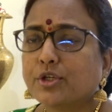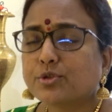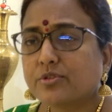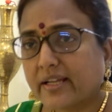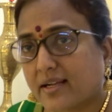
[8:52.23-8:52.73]

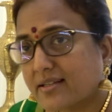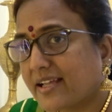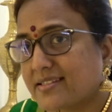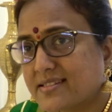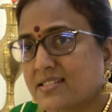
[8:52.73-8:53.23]
to
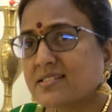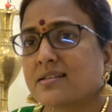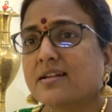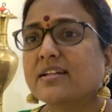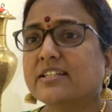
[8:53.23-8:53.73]
recognize this
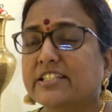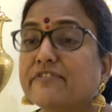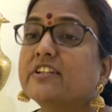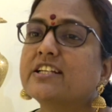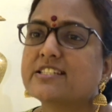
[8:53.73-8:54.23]

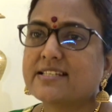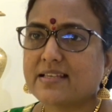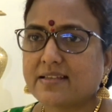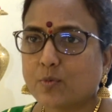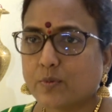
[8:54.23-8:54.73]

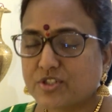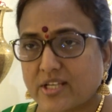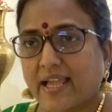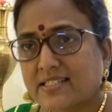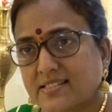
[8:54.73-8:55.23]
divinity which
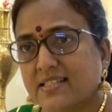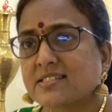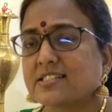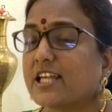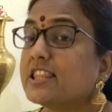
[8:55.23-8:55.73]

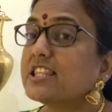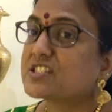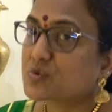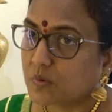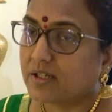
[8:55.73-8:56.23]
exists in
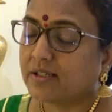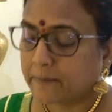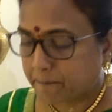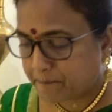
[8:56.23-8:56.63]
this world.